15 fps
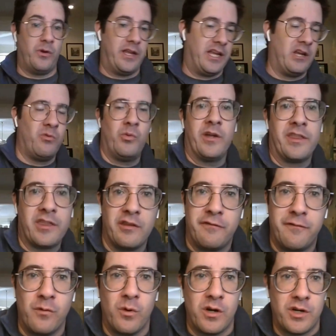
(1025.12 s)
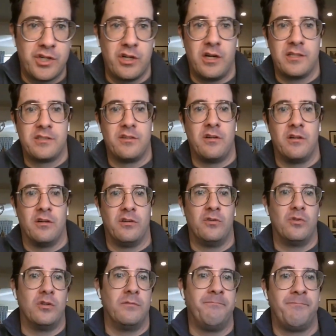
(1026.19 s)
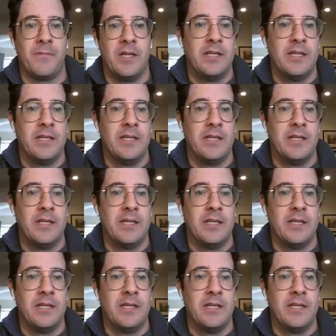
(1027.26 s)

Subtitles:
the way with the four shots on goal.